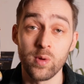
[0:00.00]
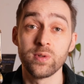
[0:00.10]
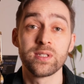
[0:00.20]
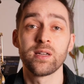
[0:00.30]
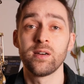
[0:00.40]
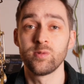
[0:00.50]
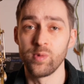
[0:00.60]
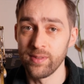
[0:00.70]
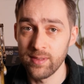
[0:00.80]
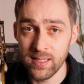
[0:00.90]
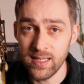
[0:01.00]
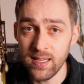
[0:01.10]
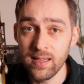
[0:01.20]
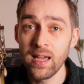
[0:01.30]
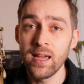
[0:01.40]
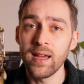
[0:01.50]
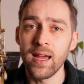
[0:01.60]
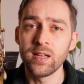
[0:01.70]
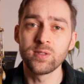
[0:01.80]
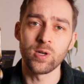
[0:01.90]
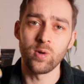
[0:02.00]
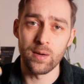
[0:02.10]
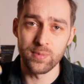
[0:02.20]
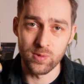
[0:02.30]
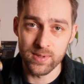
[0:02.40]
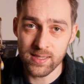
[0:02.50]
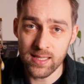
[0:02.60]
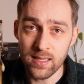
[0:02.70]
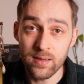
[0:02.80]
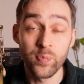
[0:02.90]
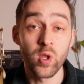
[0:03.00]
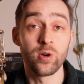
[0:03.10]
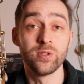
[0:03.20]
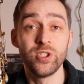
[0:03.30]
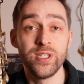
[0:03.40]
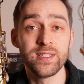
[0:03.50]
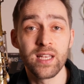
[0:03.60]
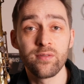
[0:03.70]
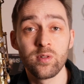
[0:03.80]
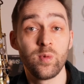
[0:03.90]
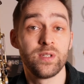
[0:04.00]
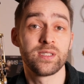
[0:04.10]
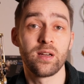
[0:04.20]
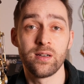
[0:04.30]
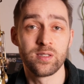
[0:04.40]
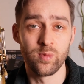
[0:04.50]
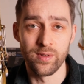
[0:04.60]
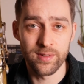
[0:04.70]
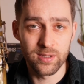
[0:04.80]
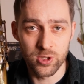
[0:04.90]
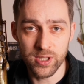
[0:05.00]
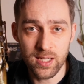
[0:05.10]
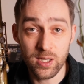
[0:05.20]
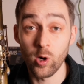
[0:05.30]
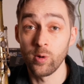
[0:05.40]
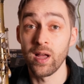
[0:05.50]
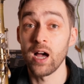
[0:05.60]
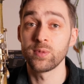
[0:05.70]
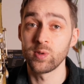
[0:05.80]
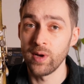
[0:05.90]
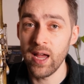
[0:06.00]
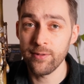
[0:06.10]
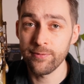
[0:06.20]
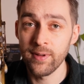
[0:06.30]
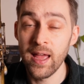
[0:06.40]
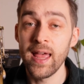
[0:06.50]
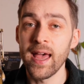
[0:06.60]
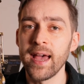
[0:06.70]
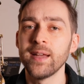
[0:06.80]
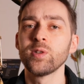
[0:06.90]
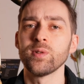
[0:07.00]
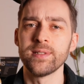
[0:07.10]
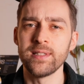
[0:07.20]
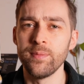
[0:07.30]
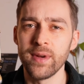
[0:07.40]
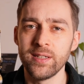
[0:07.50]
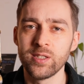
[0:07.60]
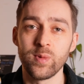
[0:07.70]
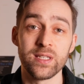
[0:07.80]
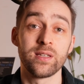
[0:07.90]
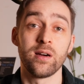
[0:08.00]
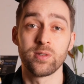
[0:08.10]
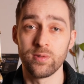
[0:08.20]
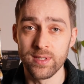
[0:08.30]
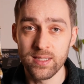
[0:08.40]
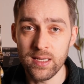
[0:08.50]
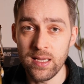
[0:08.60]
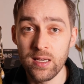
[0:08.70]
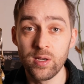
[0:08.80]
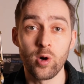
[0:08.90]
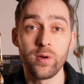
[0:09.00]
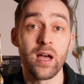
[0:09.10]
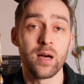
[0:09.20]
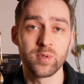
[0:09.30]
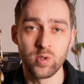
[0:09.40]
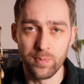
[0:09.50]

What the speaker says: would start with D and go up to C. On G7, we start with G going up to F, and on C major, we start on C going up to